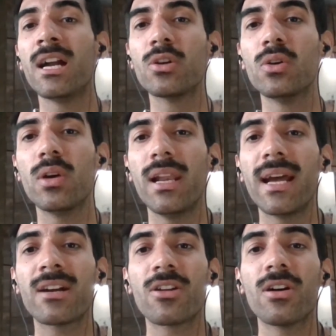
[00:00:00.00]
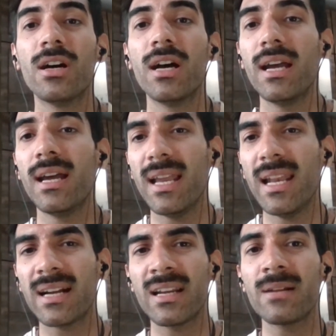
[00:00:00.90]
to
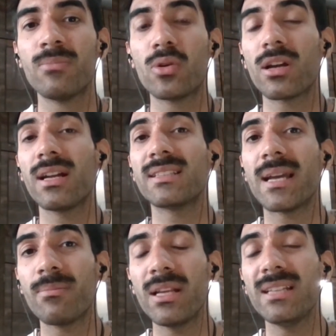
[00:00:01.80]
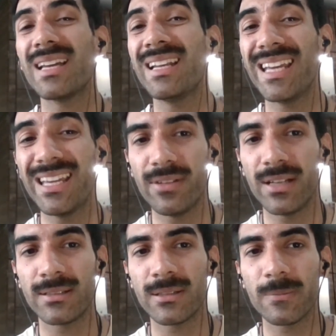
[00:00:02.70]
electric motor assemblies in
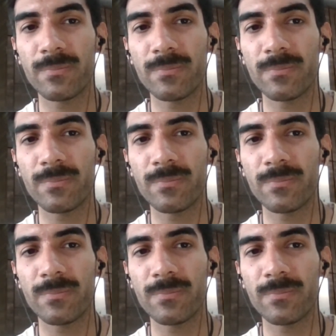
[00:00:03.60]
EVs.